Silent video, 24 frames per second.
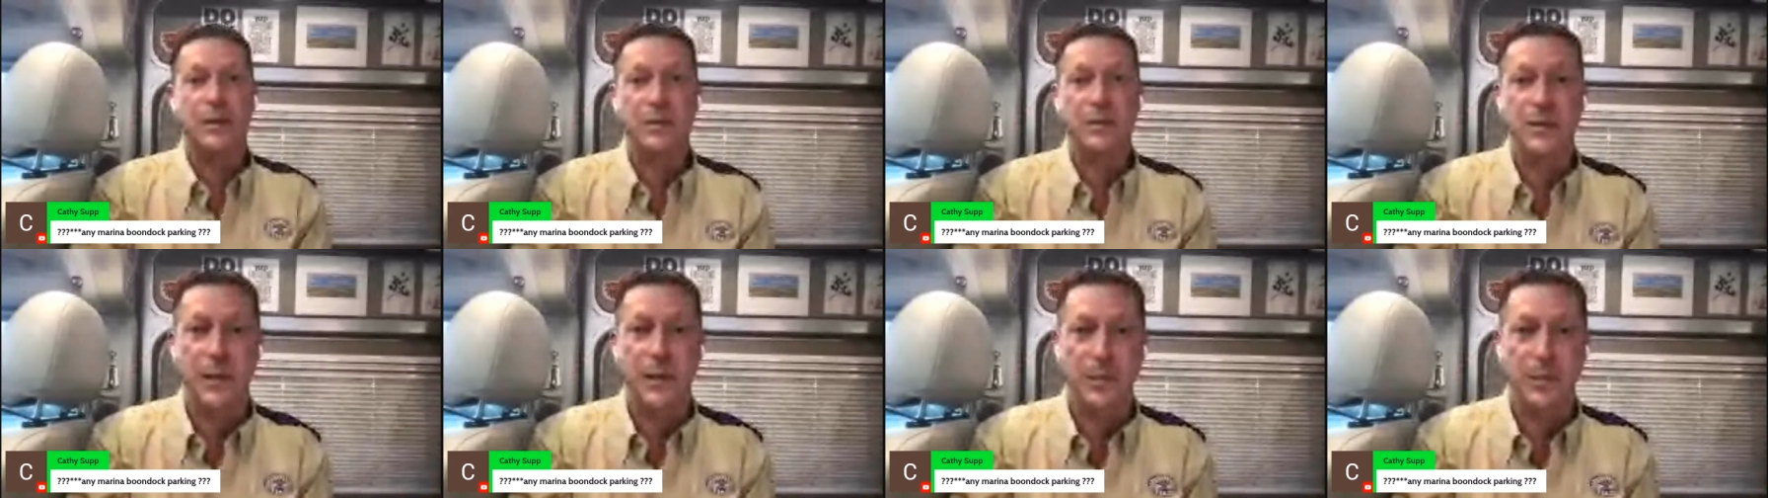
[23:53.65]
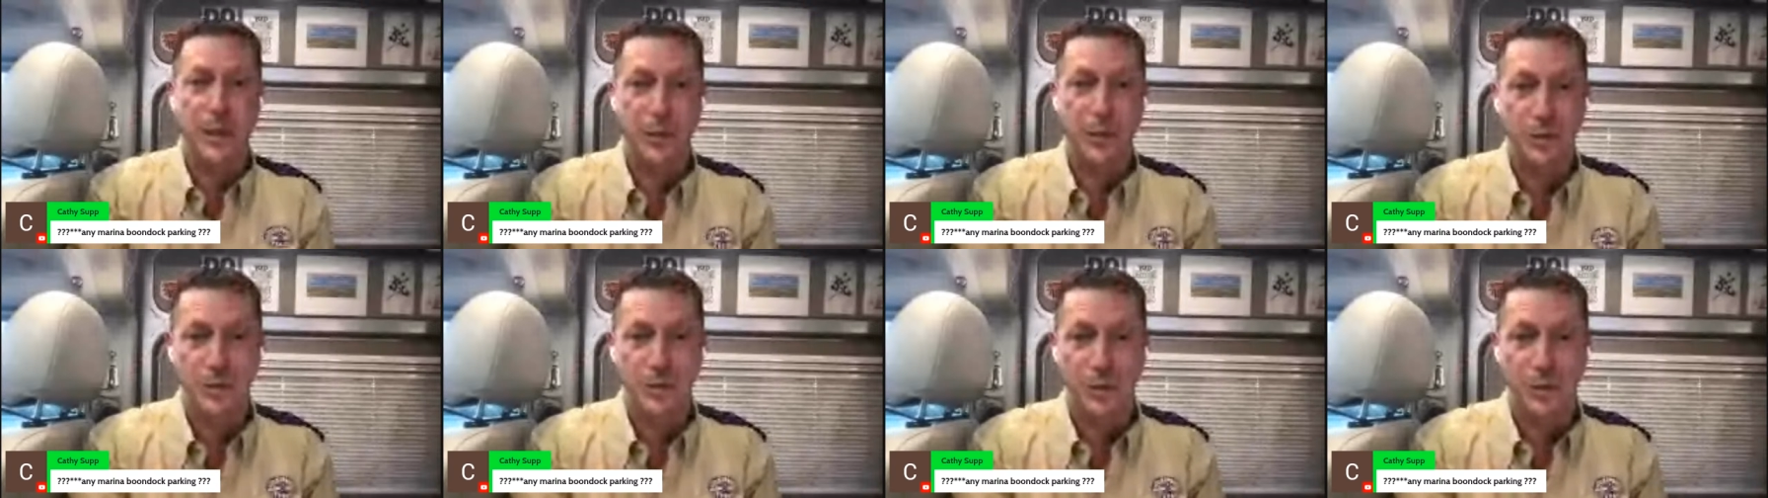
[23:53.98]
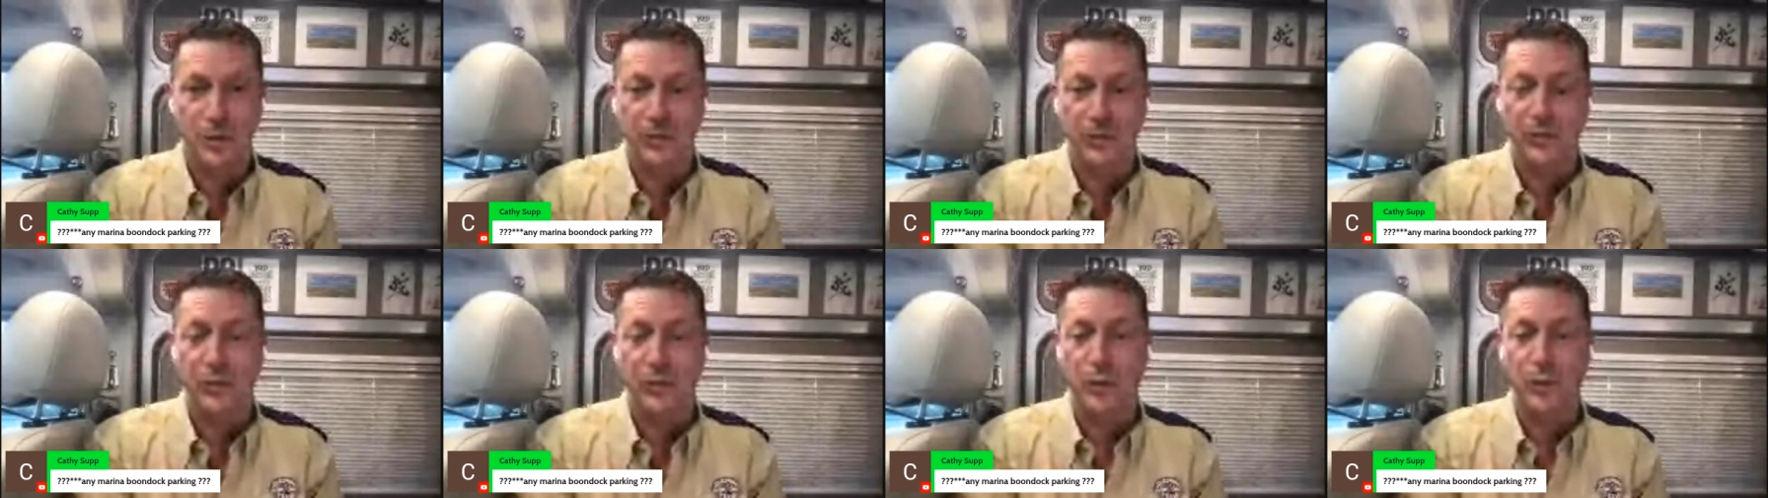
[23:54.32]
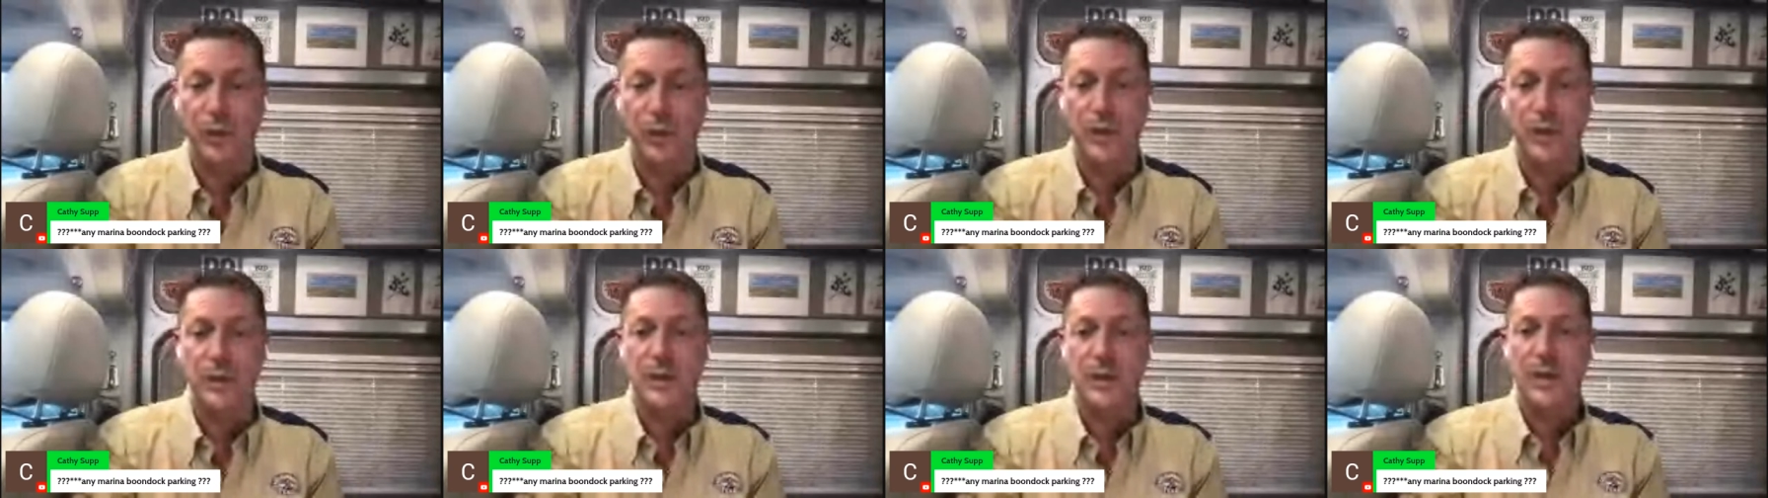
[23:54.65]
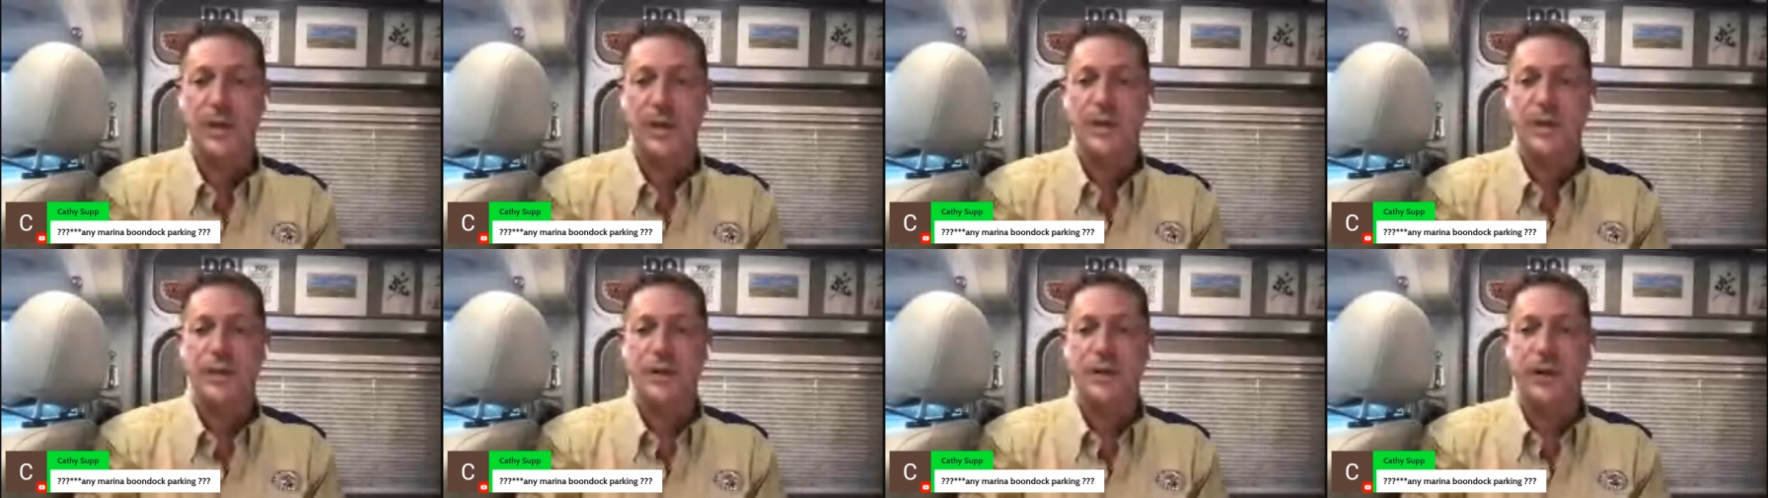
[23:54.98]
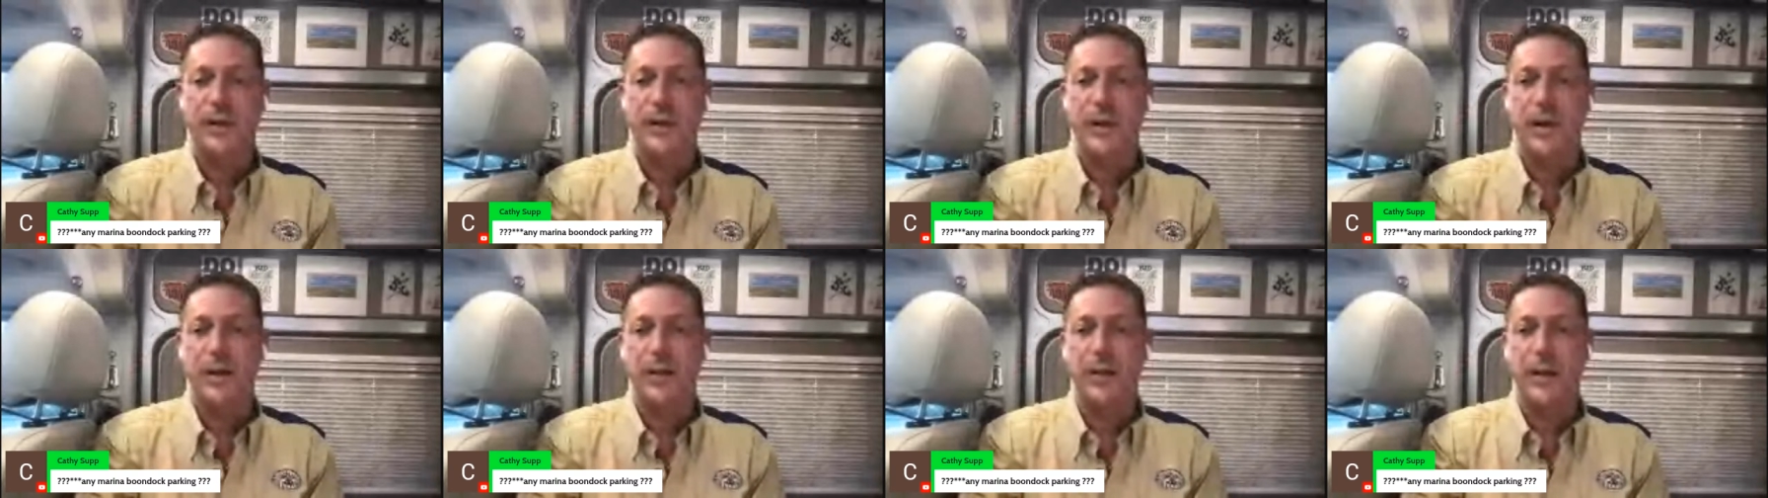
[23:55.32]
Saint Petersburg, Florida.
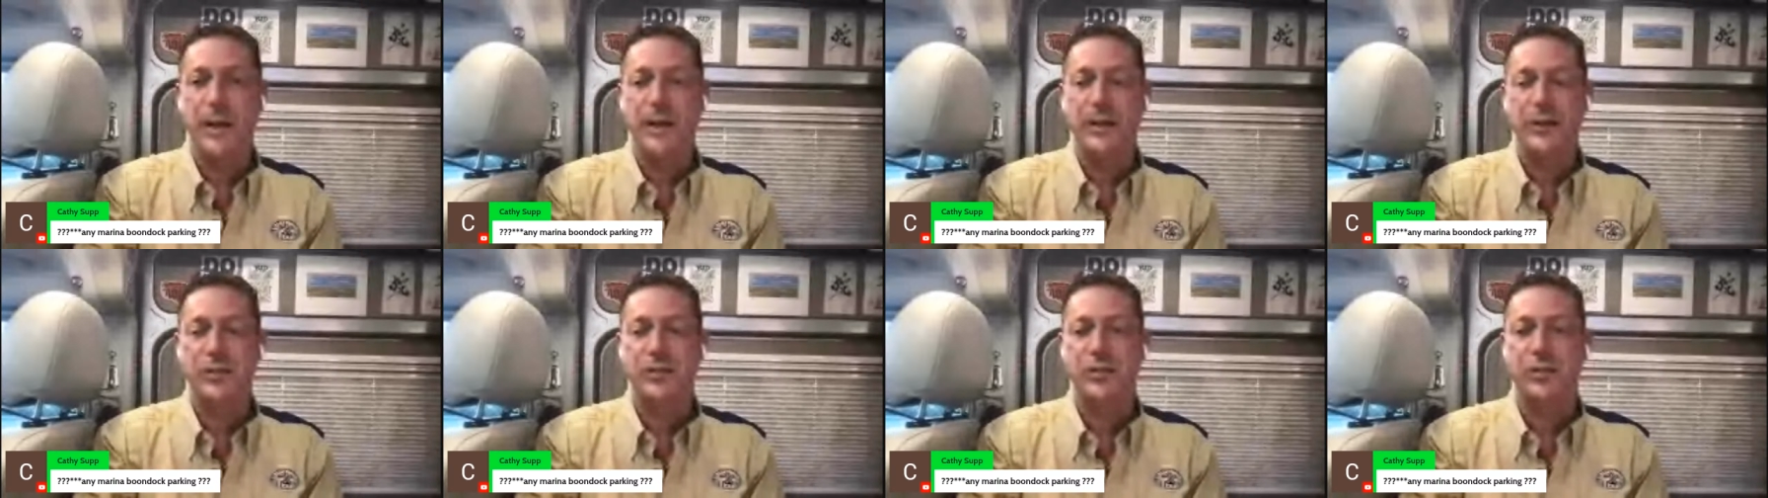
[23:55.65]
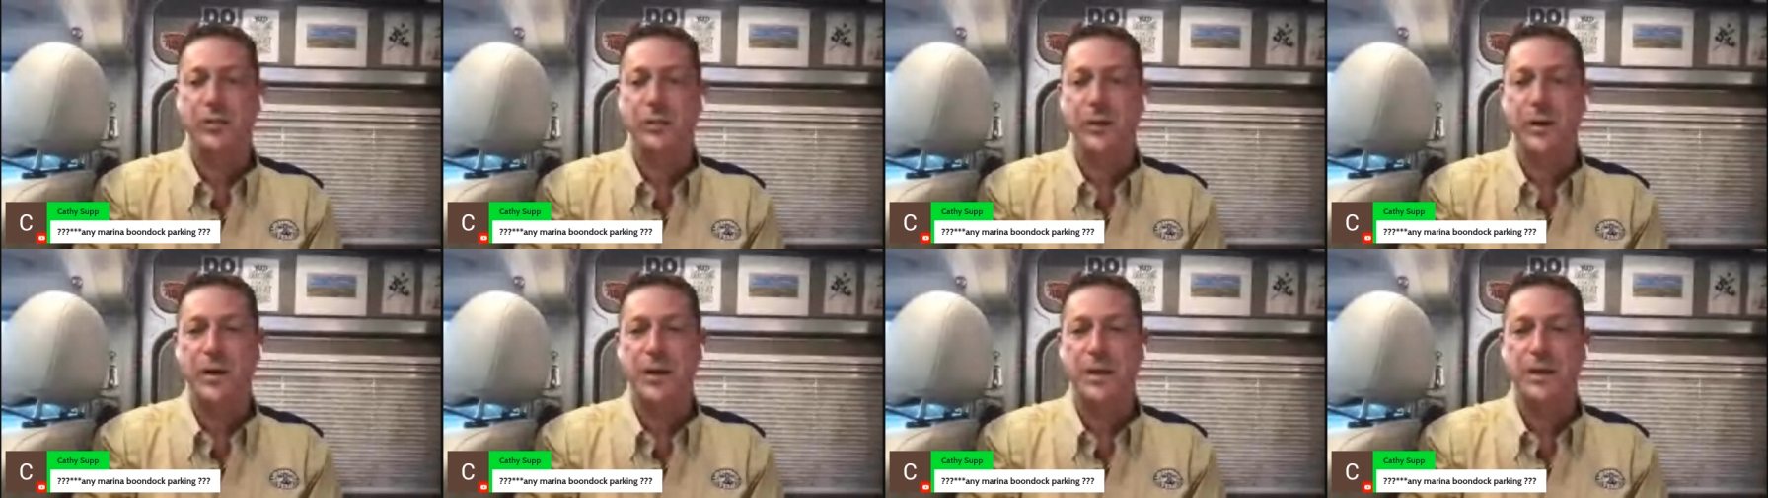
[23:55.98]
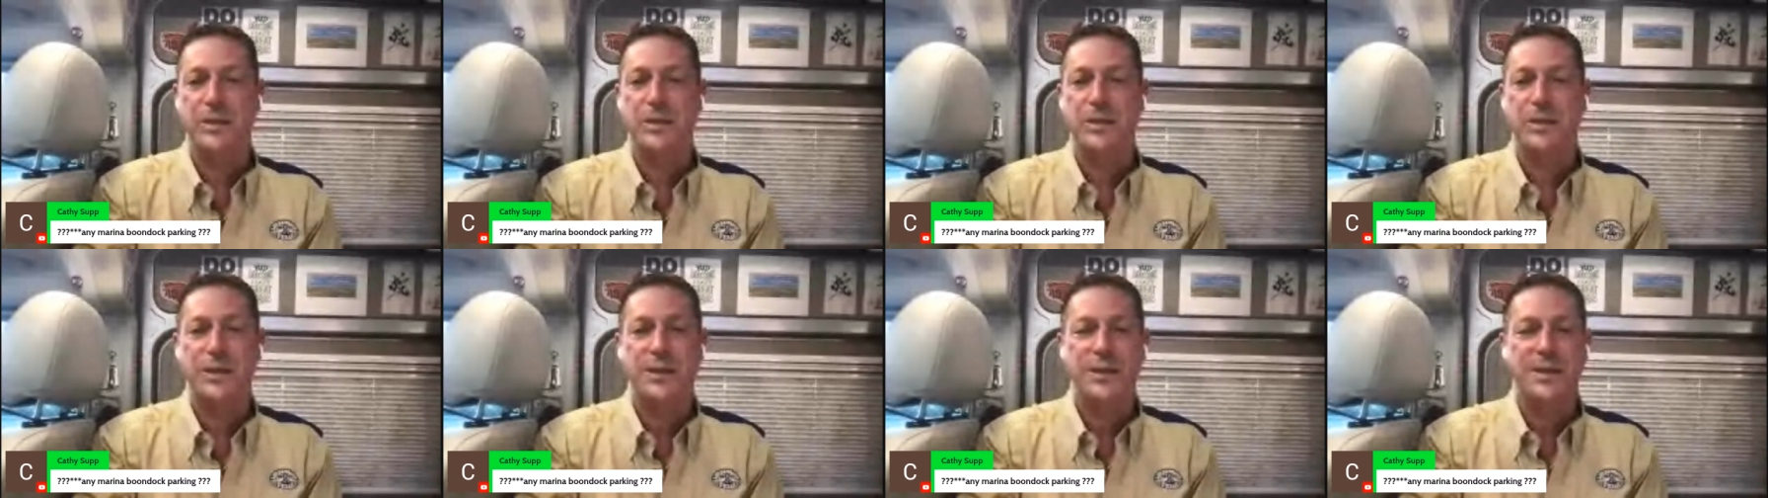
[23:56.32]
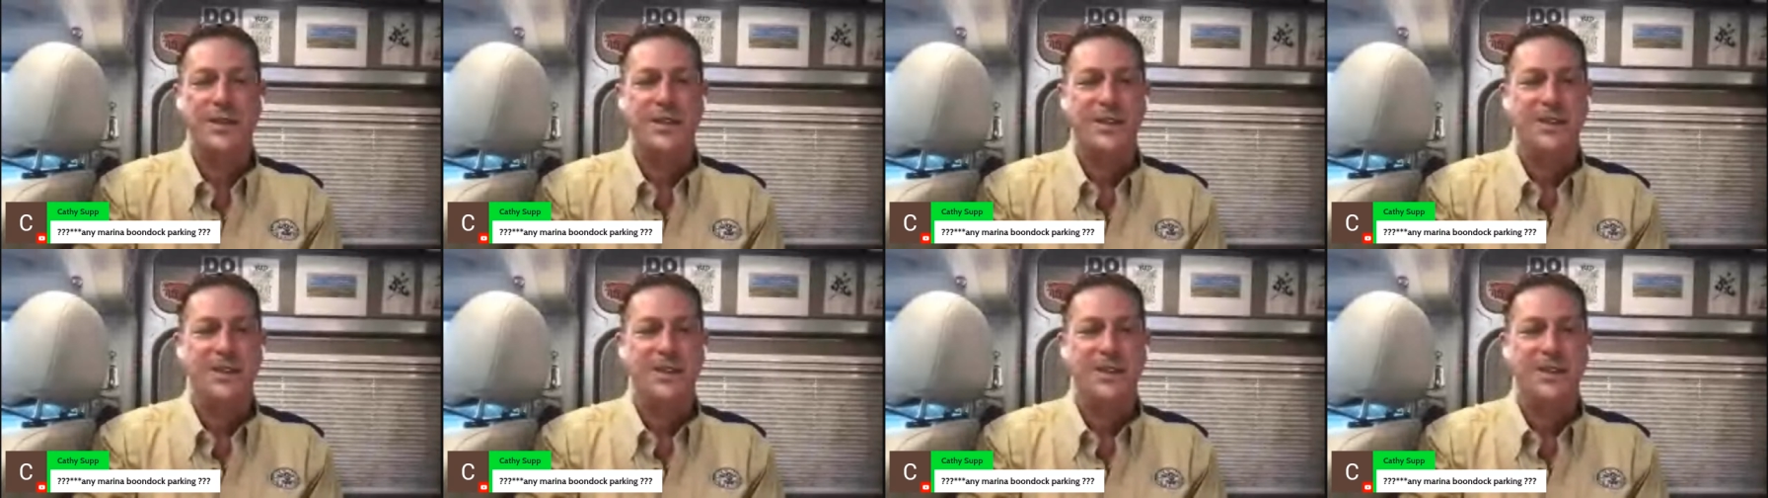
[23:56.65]
Done that, and that is great.